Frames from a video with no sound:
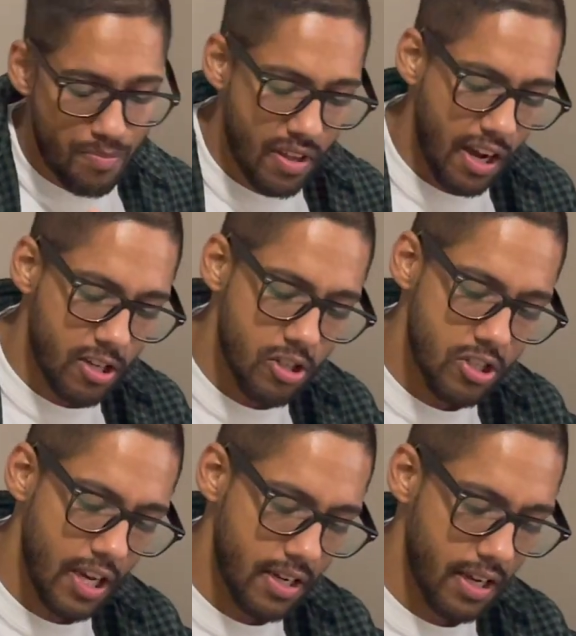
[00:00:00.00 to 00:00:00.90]
I could
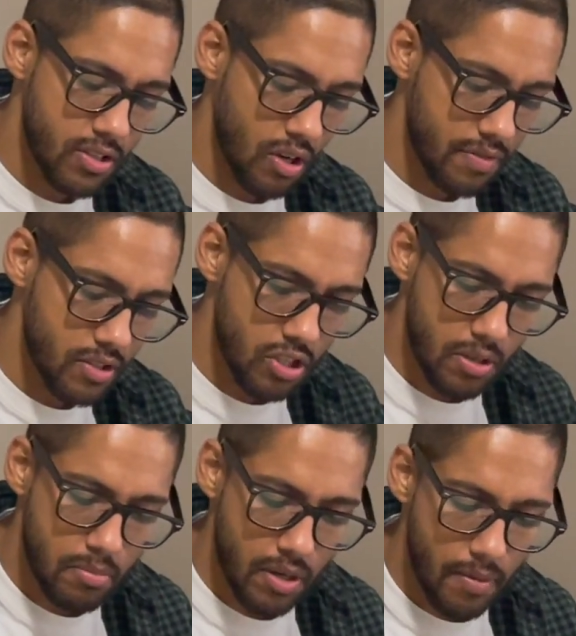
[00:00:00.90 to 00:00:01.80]
take days off the
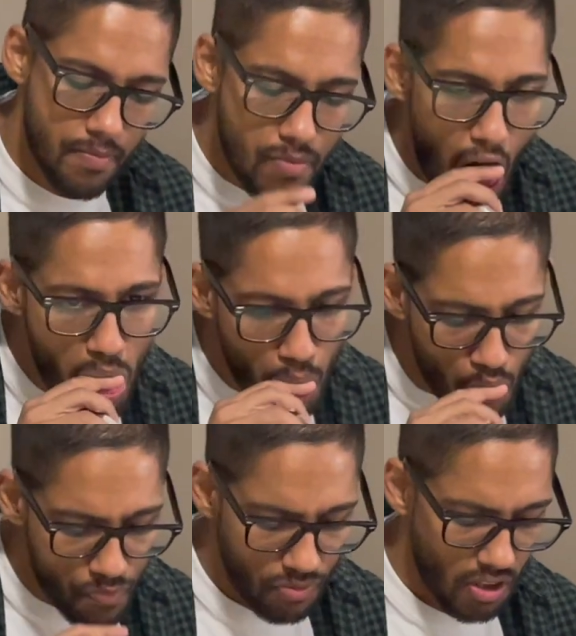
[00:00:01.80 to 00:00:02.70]
gym, but
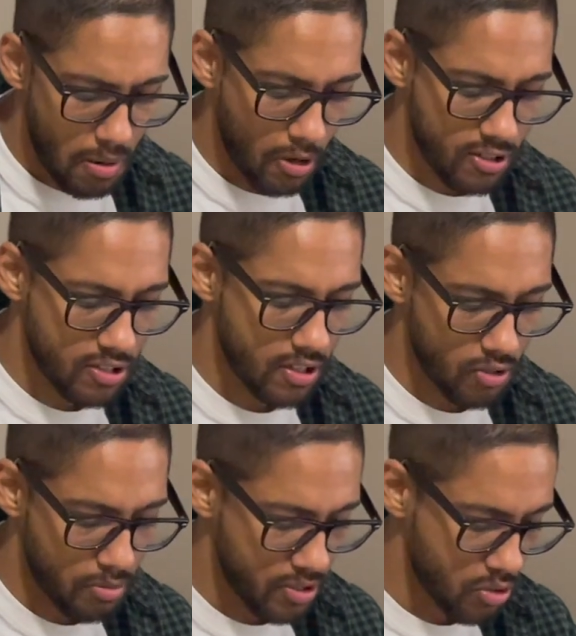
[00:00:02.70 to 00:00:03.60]
I'm honestly a
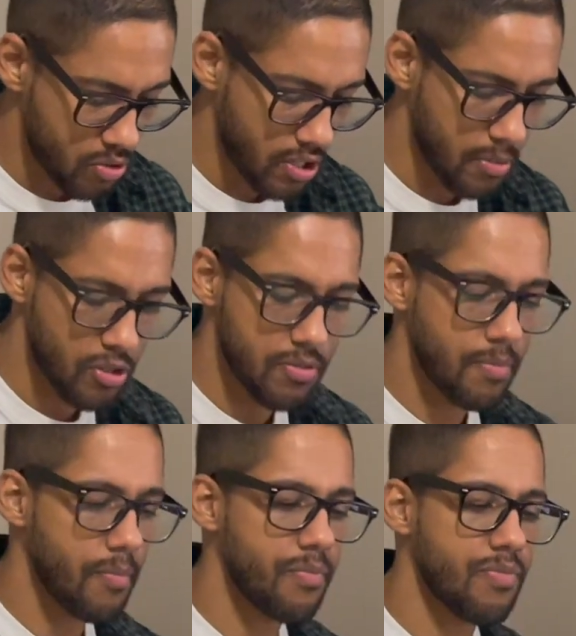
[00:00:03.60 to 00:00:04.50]
little bit too stubborn.
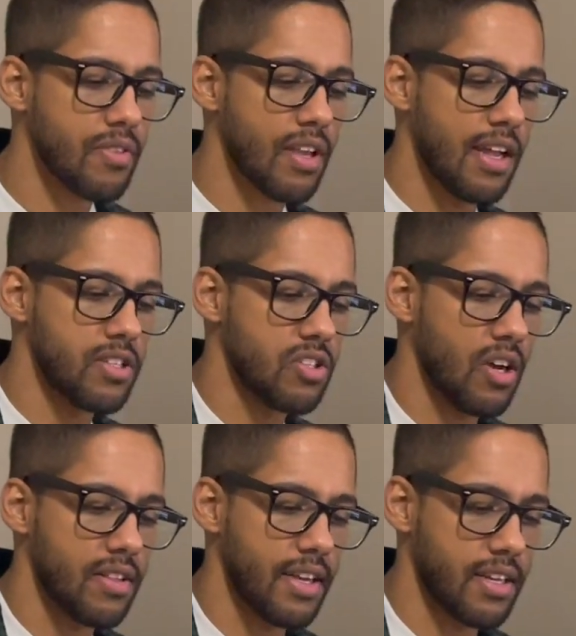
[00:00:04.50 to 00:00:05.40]
And it's
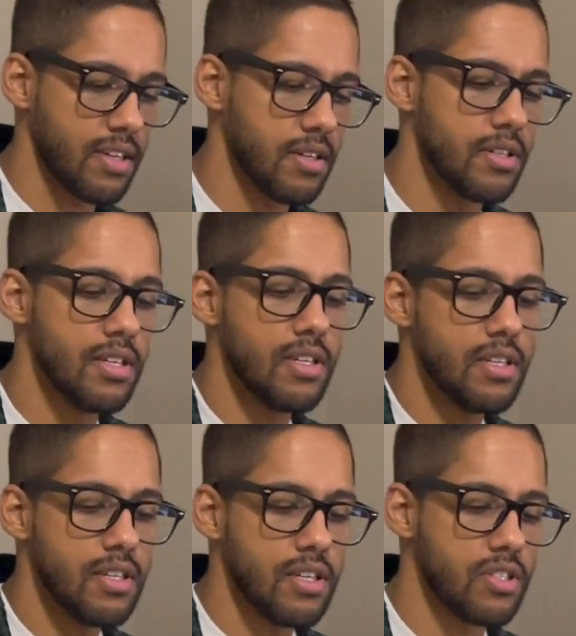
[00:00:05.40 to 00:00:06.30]
not
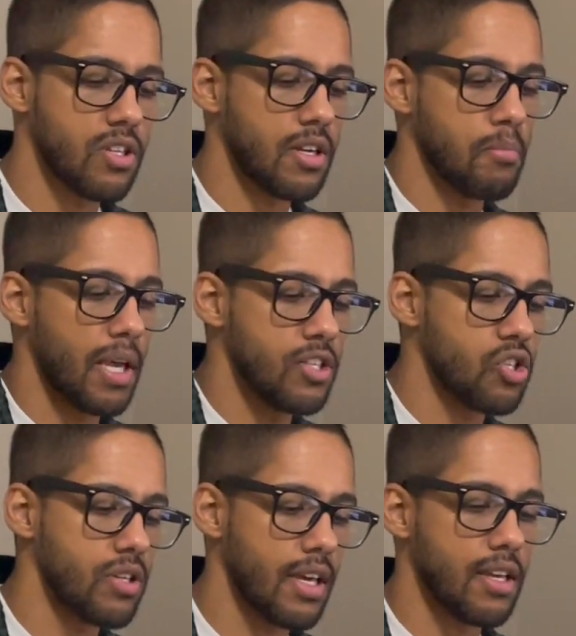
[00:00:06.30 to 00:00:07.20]
a
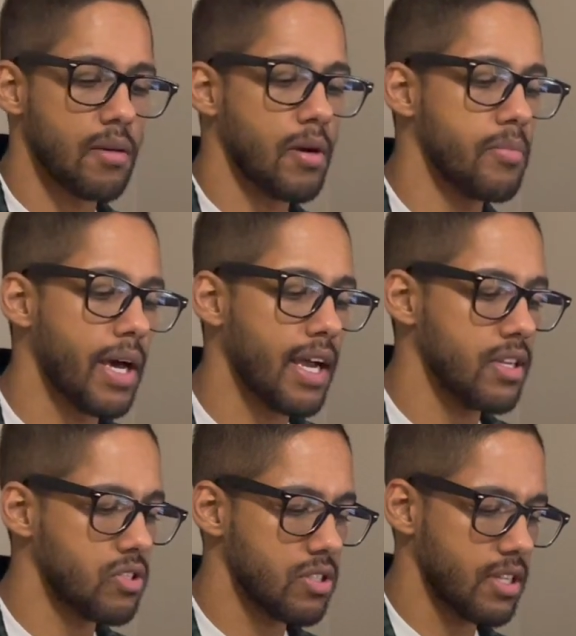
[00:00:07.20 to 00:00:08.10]
major kink in my back.
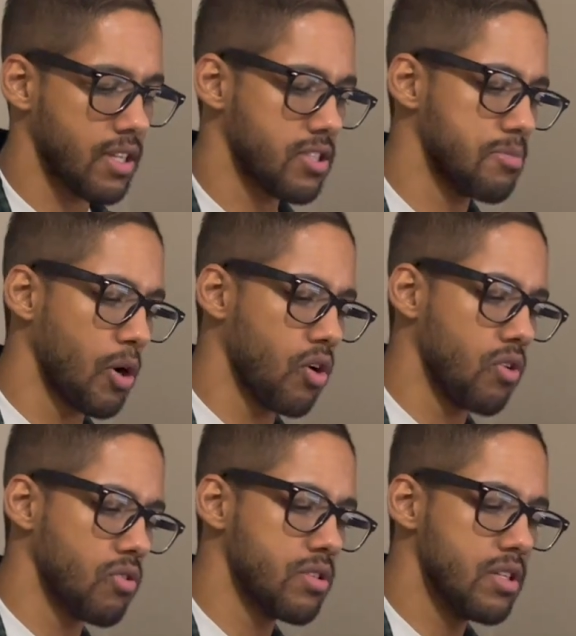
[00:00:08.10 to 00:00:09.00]
It's just like a
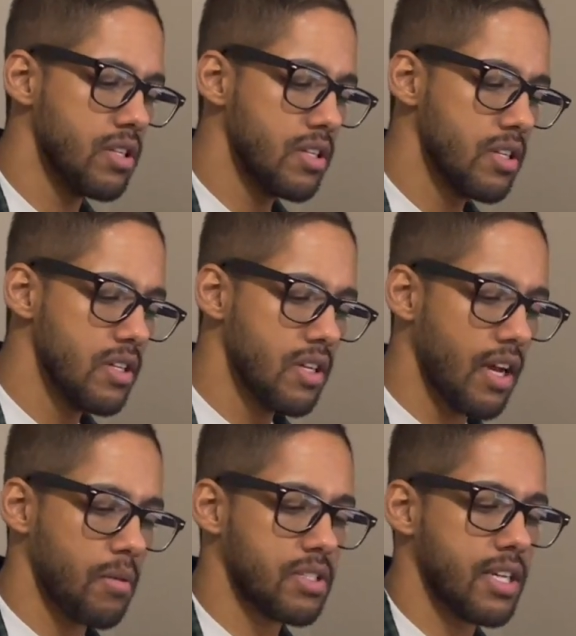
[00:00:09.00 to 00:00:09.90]
small,
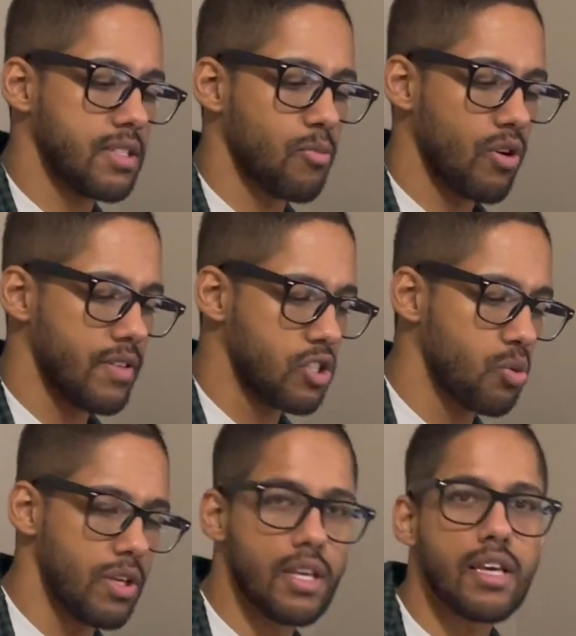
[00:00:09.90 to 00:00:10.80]
I would say it's more of a
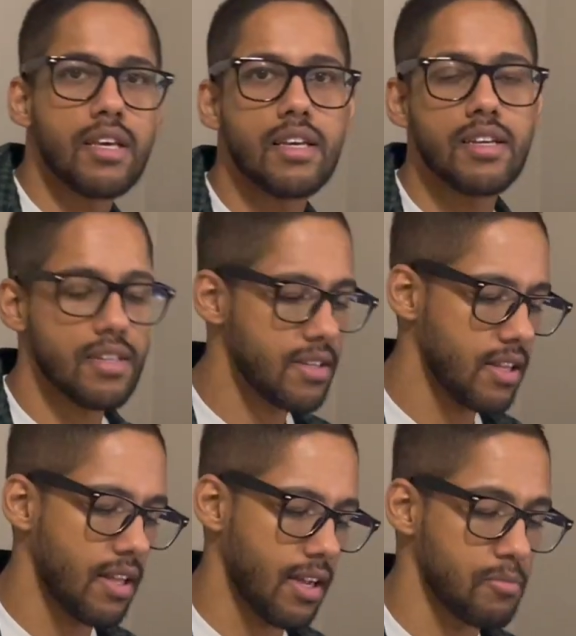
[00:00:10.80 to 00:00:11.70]
tweak.
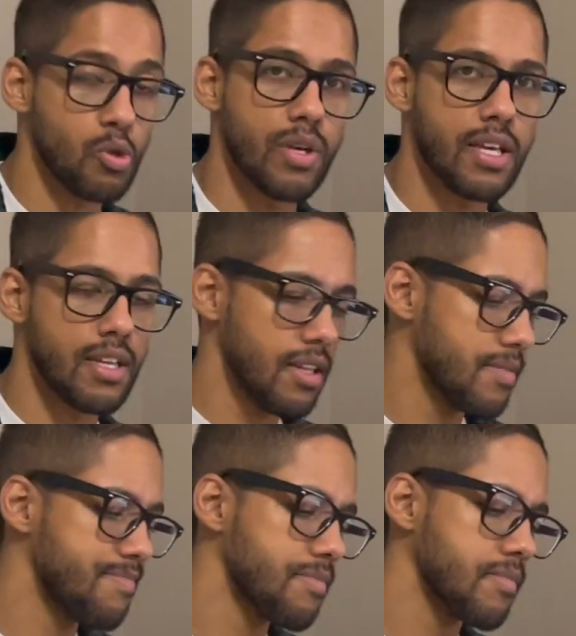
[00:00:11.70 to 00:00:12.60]
Like I'm tweaking
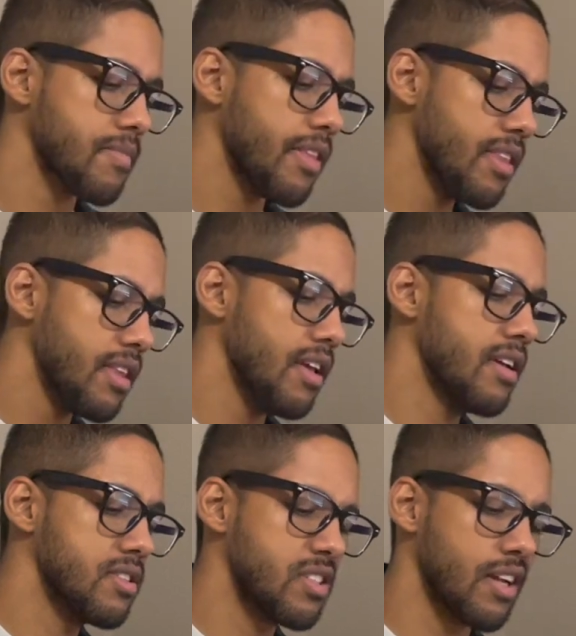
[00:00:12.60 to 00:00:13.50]

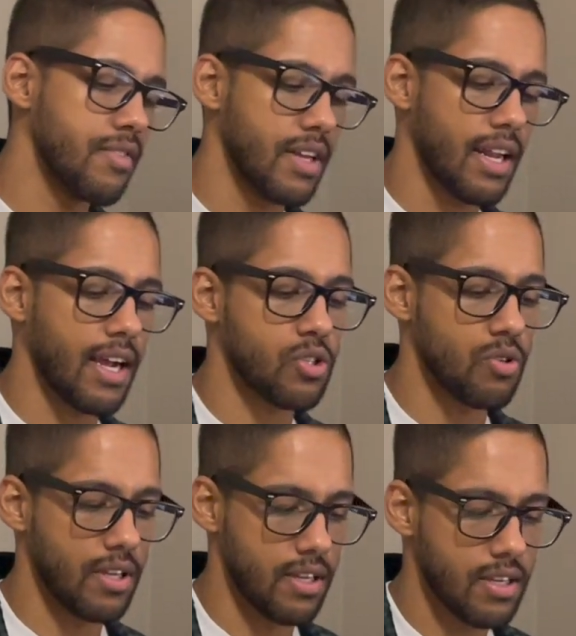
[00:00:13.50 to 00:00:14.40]
instead of like an actual
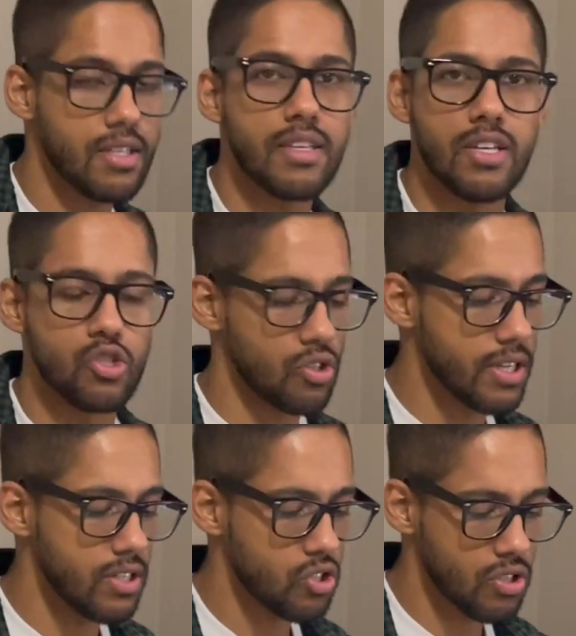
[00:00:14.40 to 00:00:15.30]
like
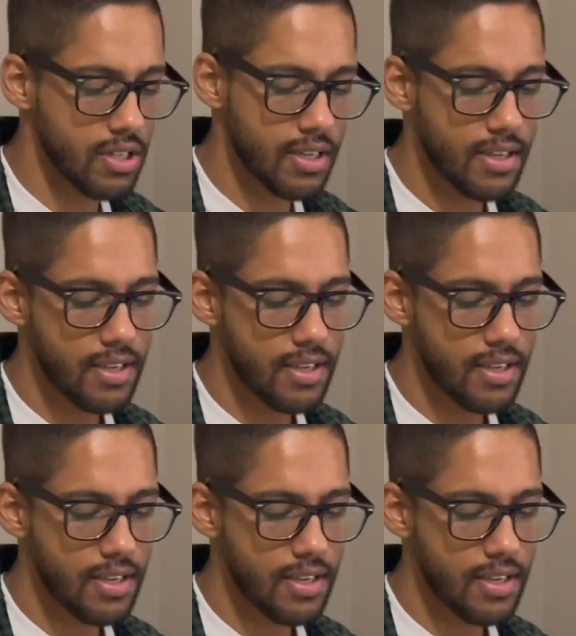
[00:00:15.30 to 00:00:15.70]
injury.